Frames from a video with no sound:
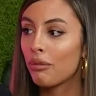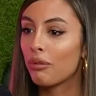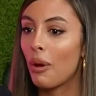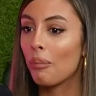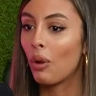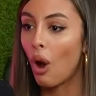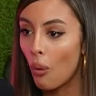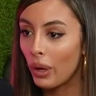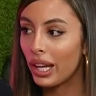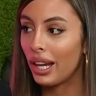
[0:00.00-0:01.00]
from
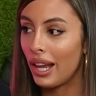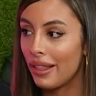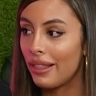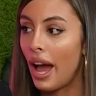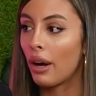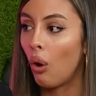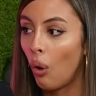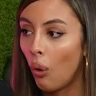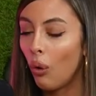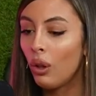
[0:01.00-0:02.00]
going in that
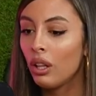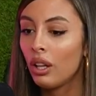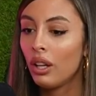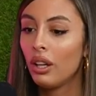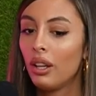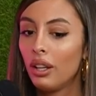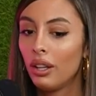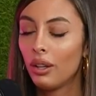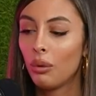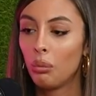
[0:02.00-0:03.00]
hole
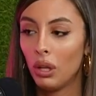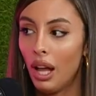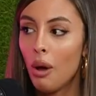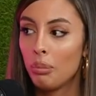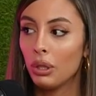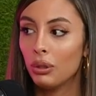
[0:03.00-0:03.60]
will help you.